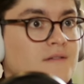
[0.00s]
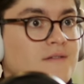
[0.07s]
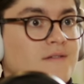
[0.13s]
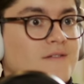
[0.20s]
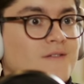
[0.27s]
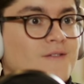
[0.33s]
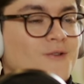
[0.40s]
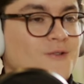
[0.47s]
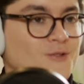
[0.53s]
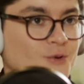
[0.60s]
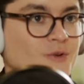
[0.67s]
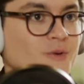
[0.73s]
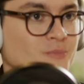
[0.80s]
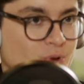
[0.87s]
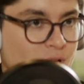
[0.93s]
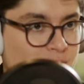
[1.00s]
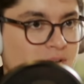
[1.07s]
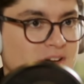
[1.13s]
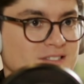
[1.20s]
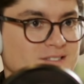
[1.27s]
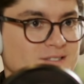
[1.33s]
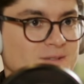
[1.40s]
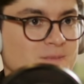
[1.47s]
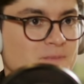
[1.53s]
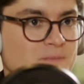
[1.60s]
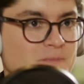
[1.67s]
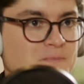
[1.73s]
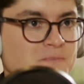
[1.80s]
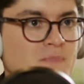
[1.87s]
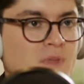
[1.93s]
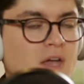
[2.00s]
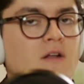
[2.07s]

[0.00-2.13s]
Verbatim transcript: Exactly. You're showing progress. Exactly.